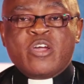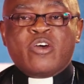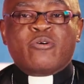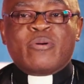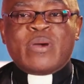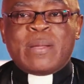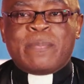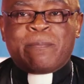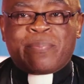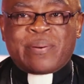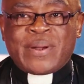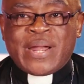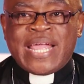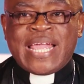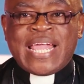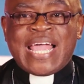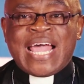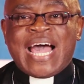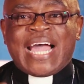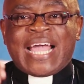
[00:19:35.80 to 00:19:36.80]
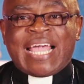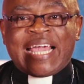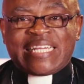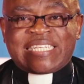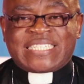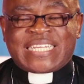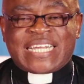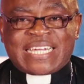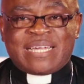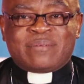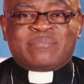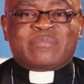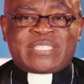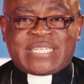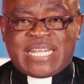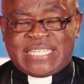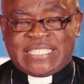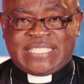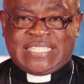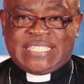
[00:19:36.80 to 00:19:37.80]
We pray against
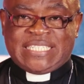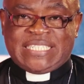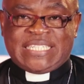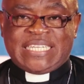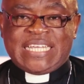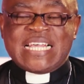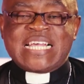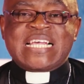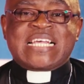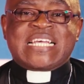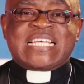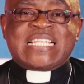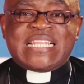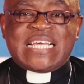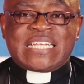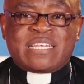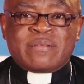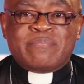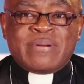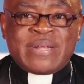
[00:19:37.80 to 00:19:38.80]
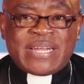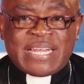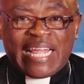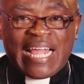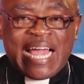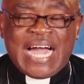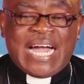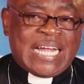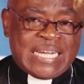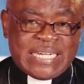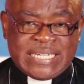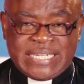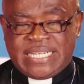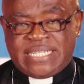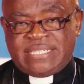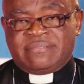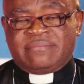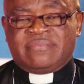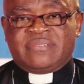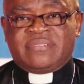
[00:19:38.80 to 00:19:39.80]
circumstances that bring
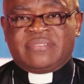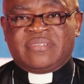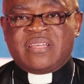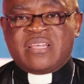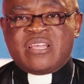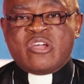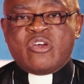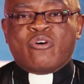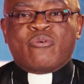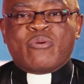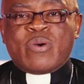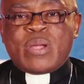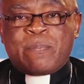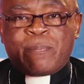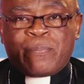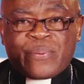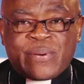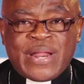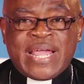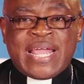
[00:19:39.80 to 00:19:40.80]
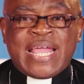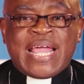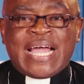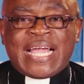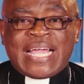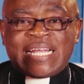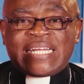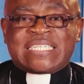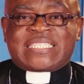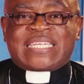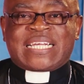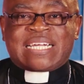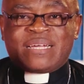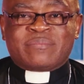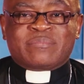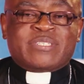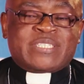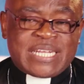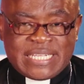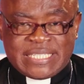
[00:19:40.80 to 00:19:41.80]
agony. We pray against
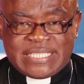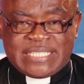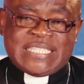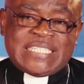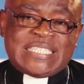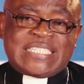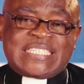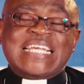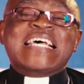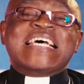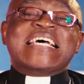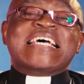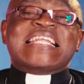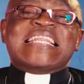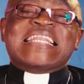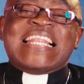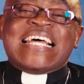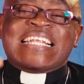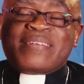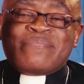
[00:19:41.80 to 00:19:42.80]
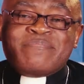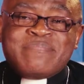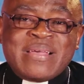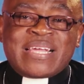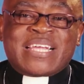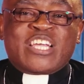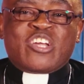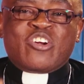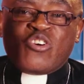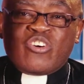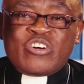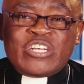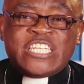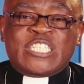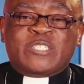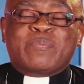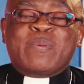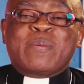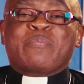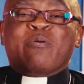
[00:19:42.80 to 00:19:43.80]
circumstances that make
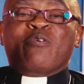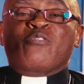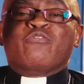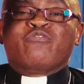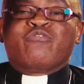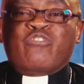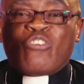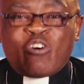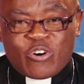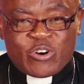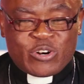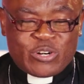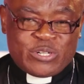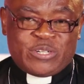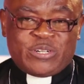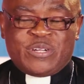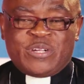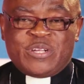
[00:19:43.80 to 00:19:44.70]
God's people fall.